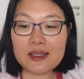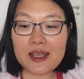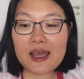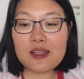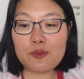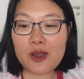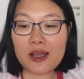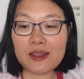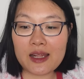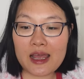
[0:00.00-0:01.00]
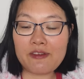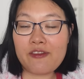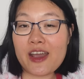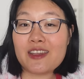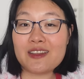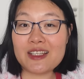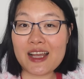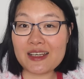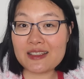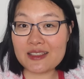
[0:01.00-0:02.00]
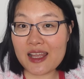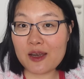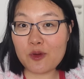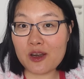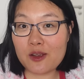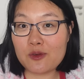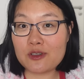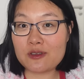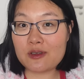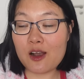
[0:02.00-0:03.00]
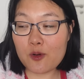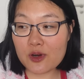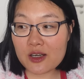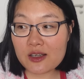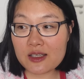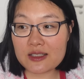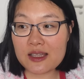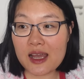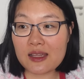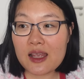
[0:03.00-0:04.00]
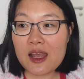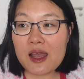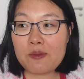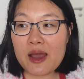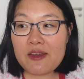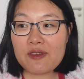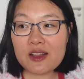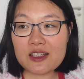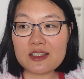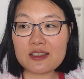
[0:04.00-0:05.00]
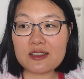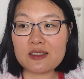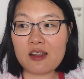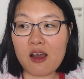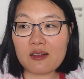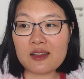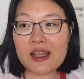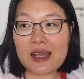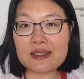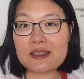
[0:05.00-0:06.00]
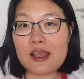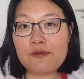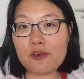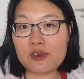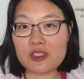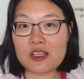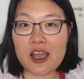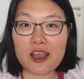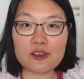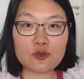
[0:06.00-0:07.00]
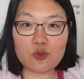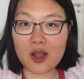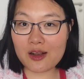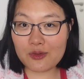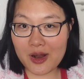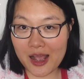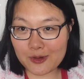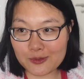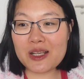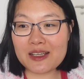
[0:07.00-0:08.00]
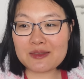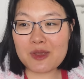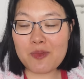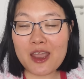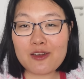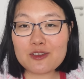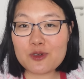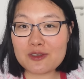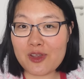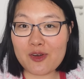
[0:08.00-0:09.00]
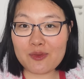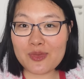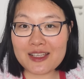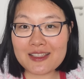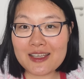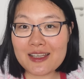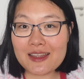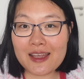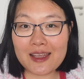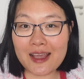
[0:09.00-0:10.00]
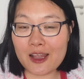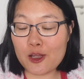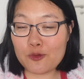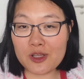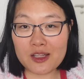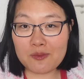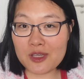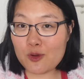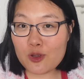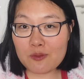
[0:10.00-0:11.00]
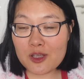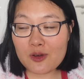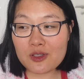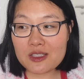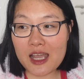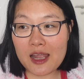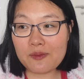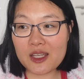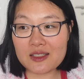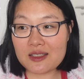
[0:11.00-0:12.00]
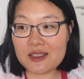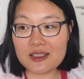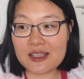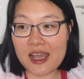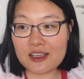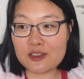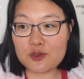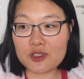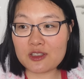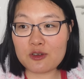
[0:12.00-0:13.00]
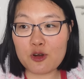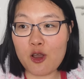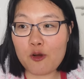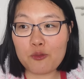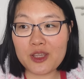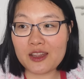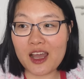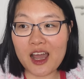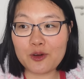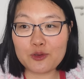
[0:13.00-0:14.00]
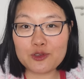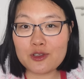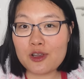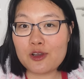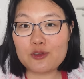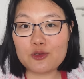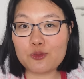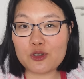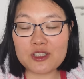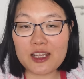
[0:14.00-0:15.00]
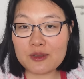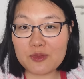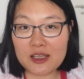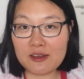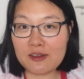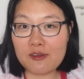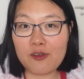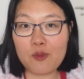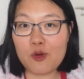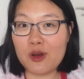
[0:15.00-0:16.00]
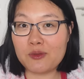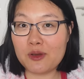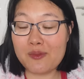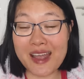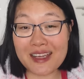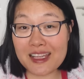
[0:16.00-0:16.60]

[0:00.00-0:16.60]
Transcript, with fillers: The other part that I finally understand when I was older is that my village is not that safe for a child to walk around because my parents was very busy they cannot really be with me all the time they just decided to just lock me in the house to protect me from all of the bad